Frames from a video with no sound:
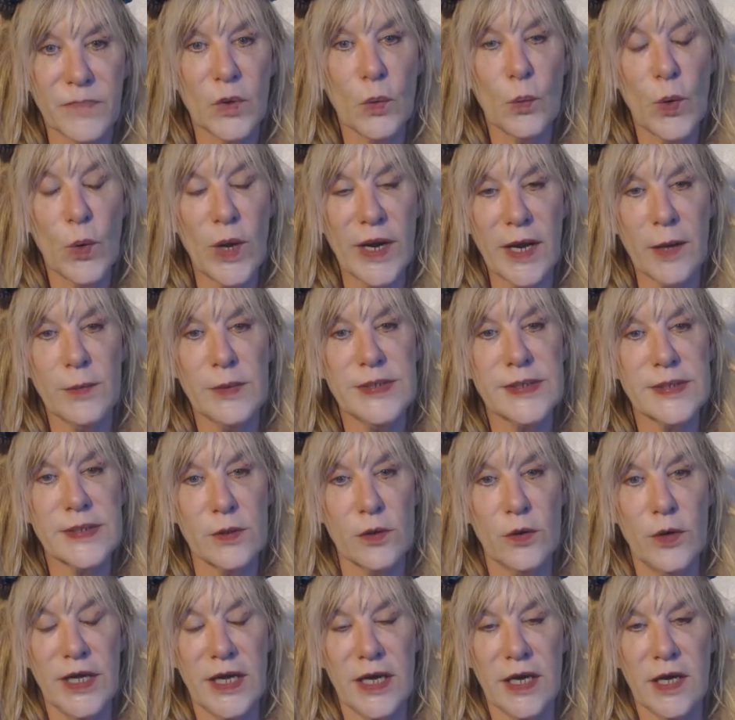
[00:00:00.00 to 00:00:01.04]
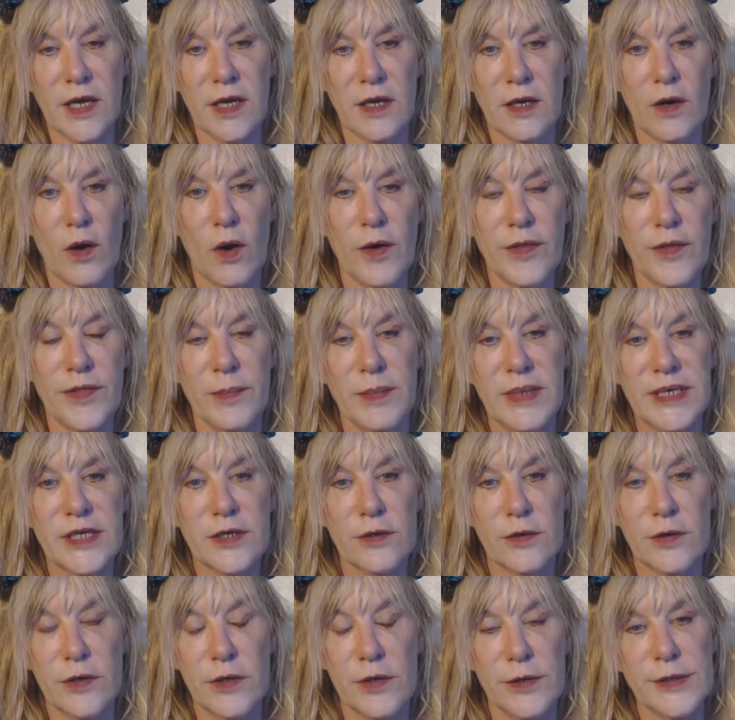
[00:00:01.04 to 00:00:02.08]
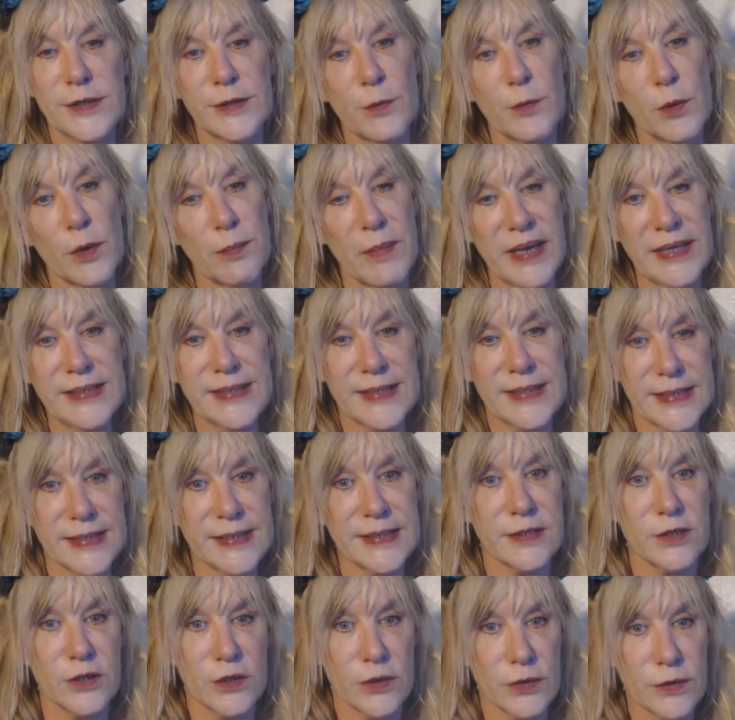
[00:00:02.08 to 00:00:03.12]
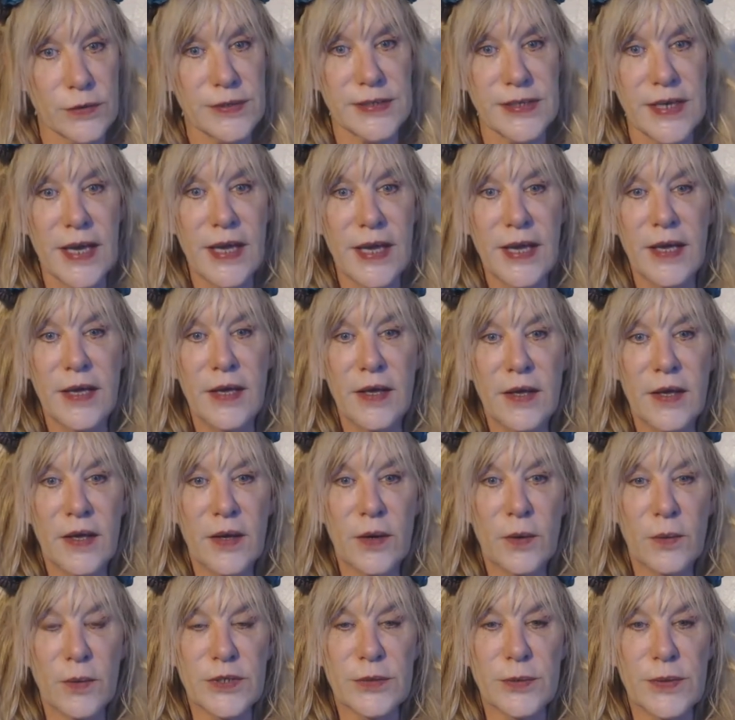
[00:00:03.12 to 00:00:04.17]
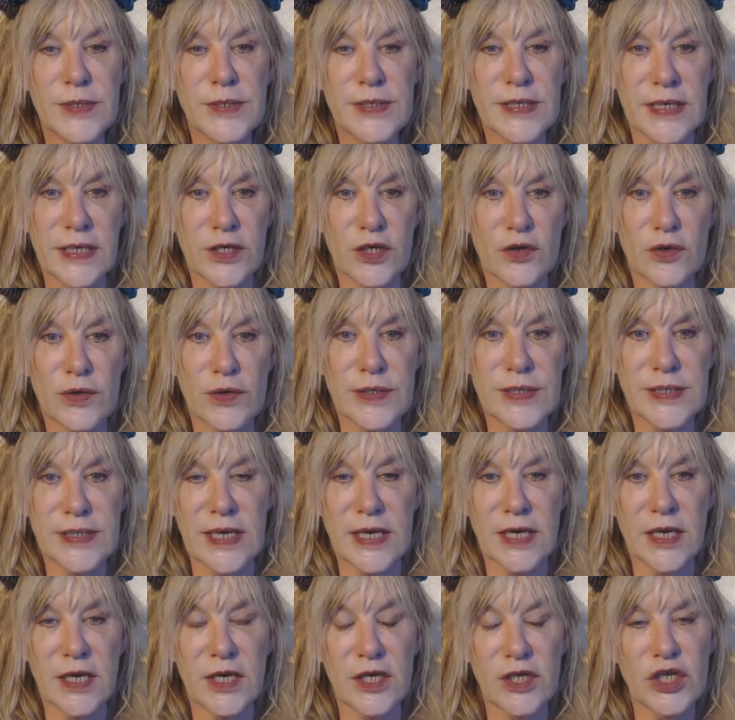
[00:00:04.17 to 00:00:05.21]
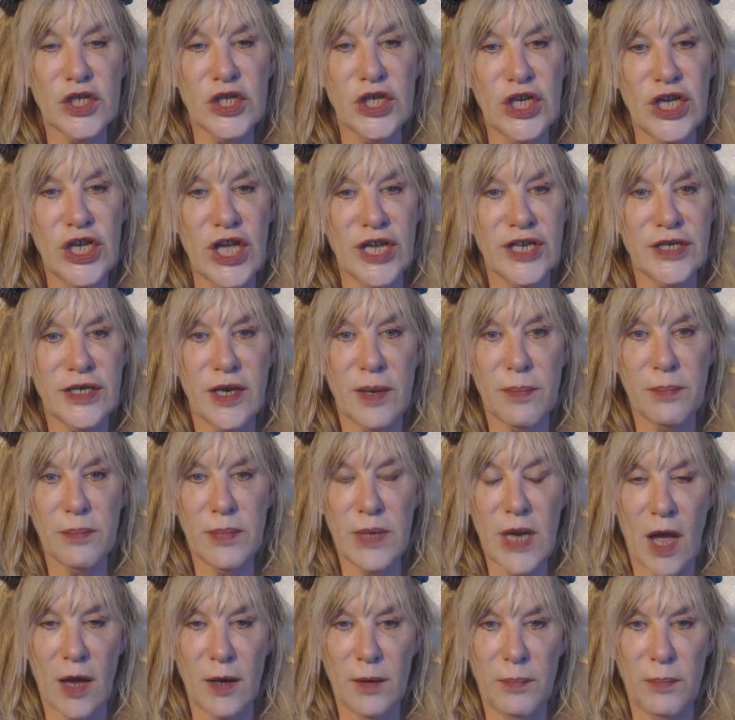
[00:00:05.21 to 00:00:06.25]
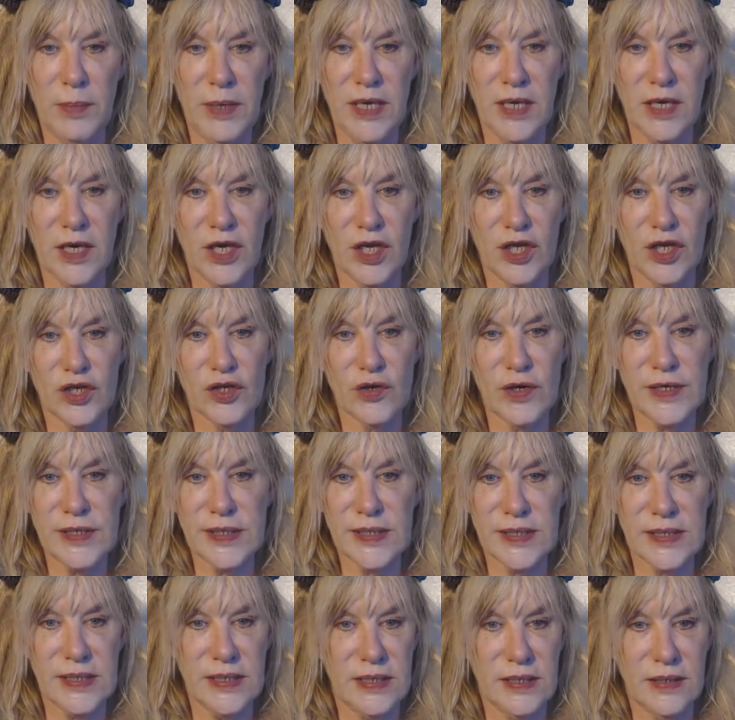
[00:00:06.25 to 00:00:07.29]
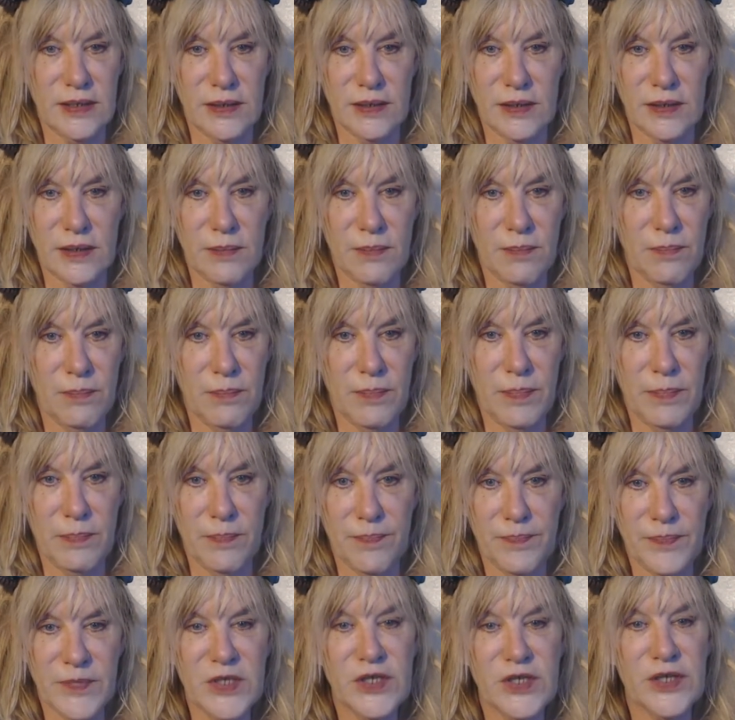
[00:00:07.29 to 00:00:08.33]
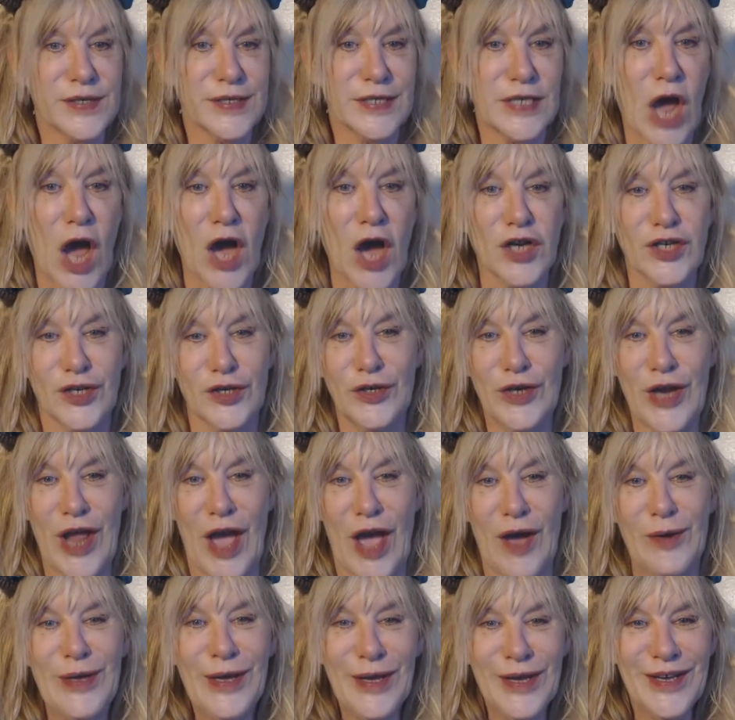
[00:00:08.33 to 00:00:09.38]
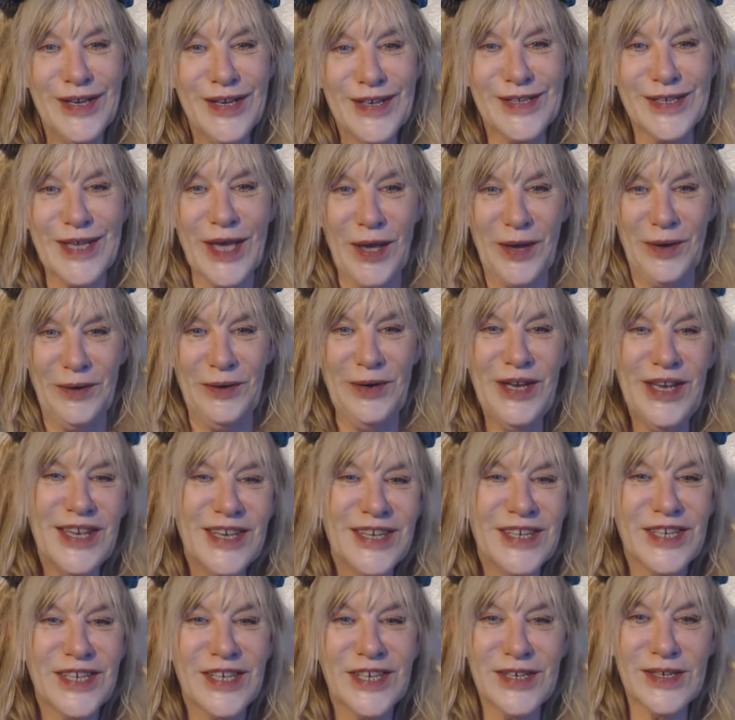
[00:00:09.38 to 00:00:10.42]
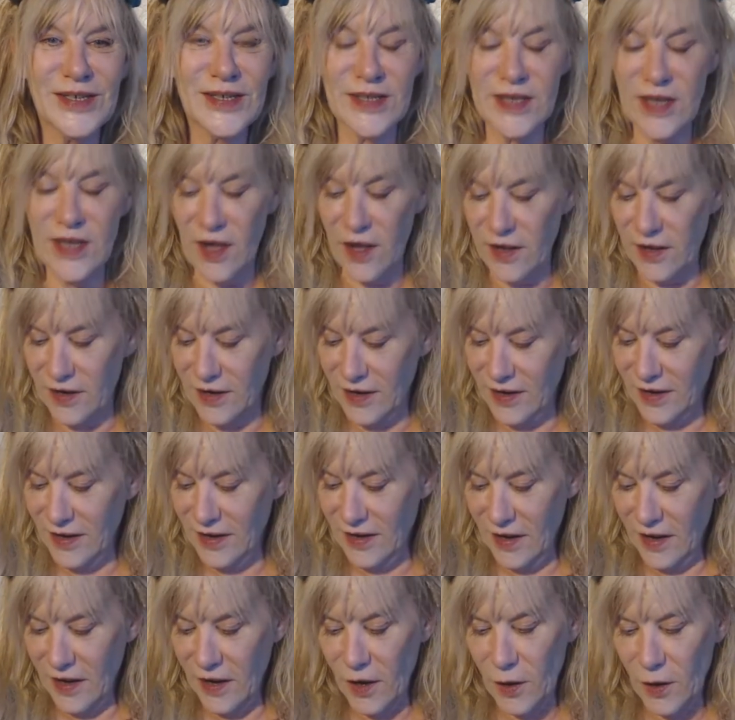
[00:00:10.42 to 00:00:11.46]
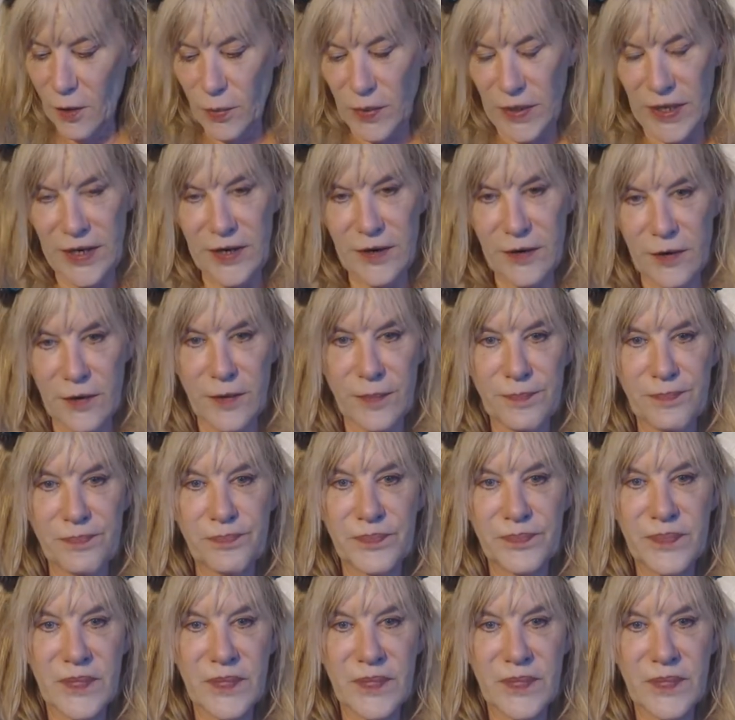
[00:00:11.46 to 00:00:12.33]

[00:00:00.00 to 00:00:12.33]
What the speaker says: when I was learning, and all the materials were my sister's, which was interesting. And she ended up not being interested in, she's a doctor now, so she's not a reader.